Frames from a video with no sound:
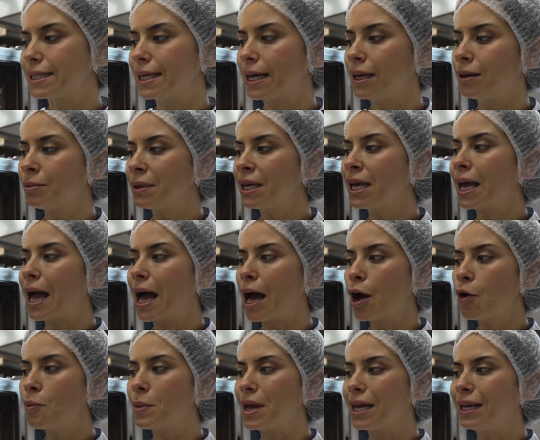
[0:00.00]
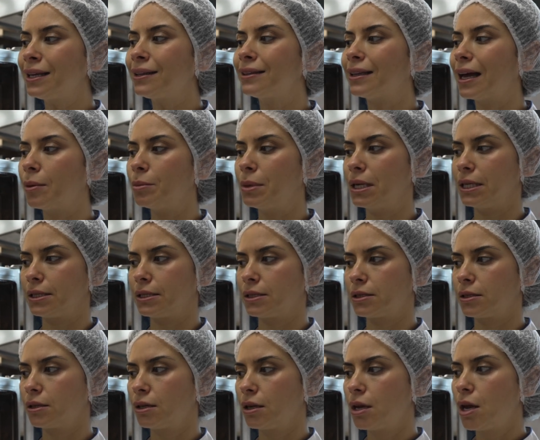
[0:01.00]
tell me how many
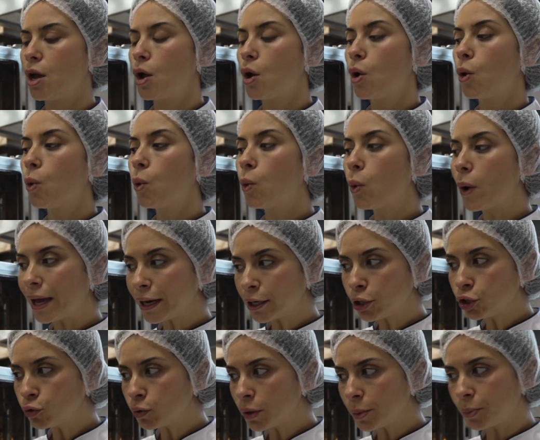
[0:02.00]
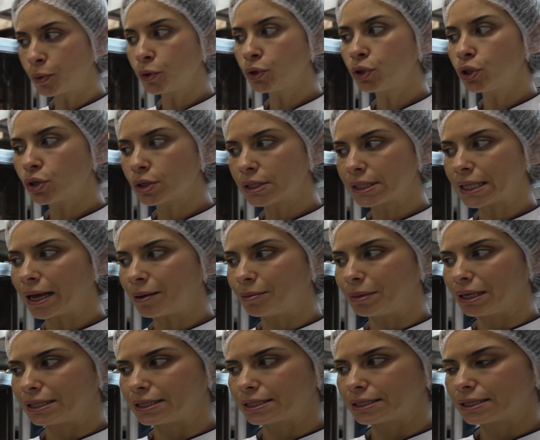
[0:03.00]
tablets. Where do we put those
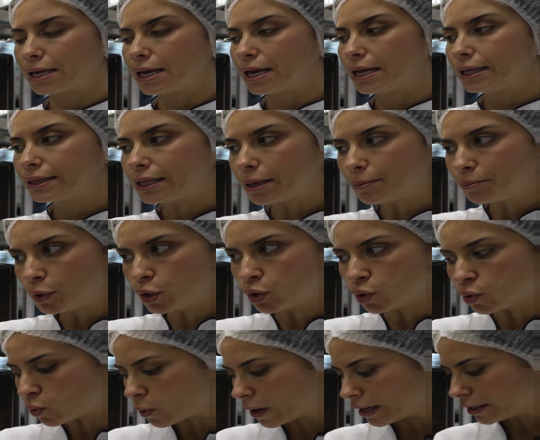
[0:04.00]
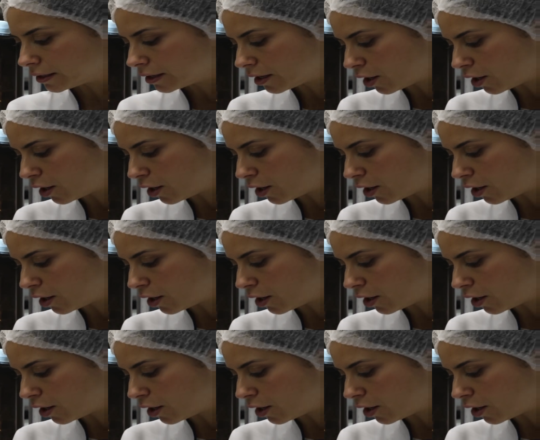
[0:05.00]
tablets? The blue one,